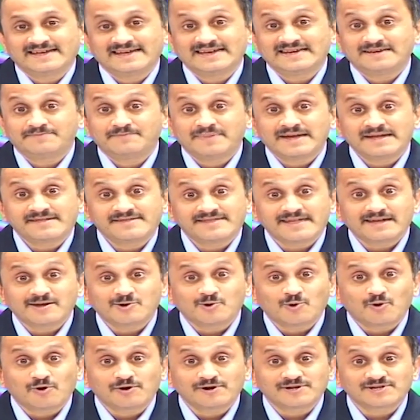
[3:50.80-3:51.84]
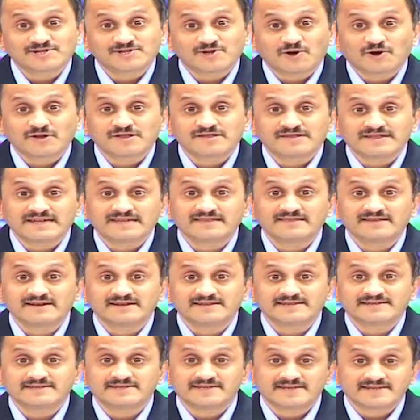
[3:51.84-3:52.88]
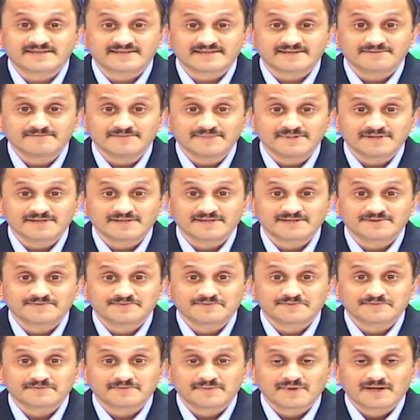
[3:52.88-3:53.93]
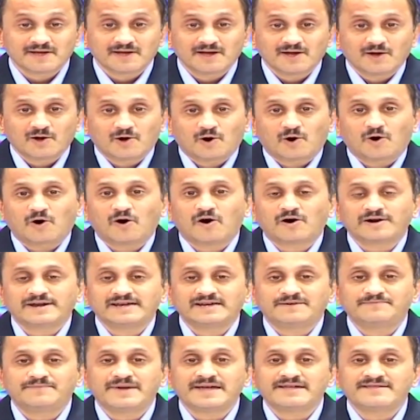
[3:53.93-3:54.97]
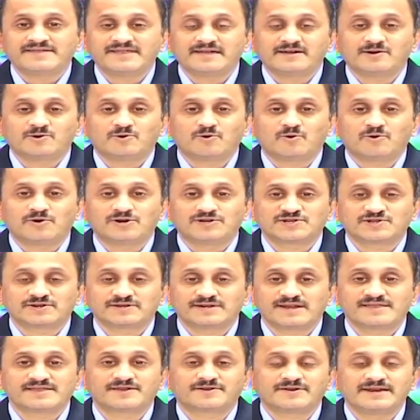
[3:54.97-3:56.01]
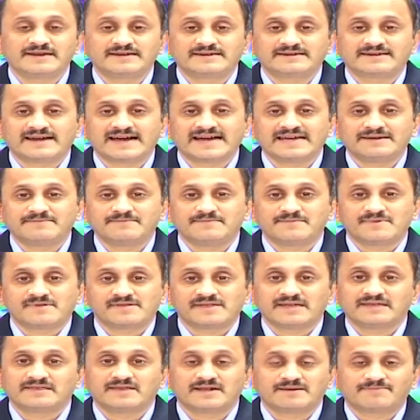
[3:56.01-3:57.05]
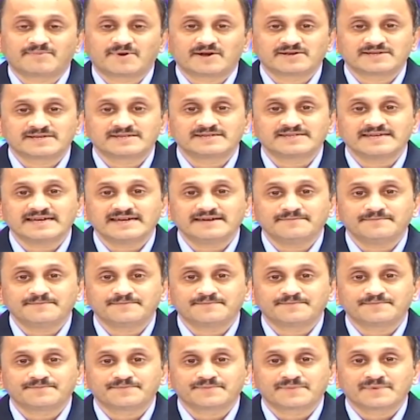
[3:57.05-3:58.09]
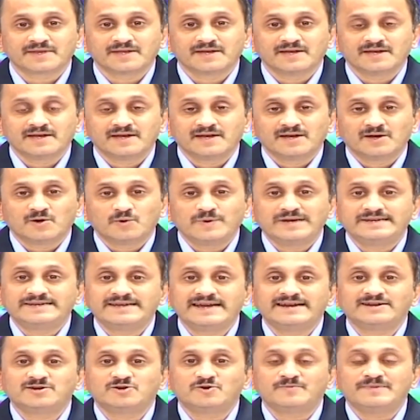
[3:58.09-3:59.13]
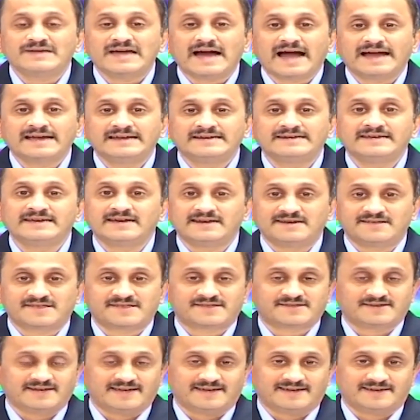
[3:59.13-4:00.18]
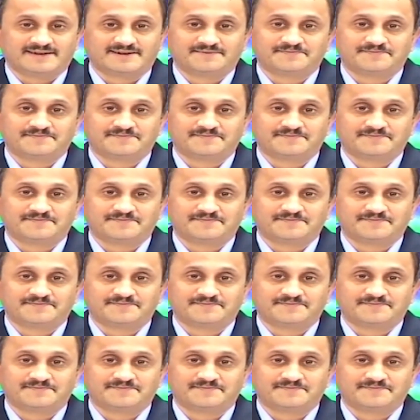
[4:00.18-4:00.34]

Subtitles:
In a basic course on signals and systems, or in a basic course on discrete time signal processing, we tend to be idealistic.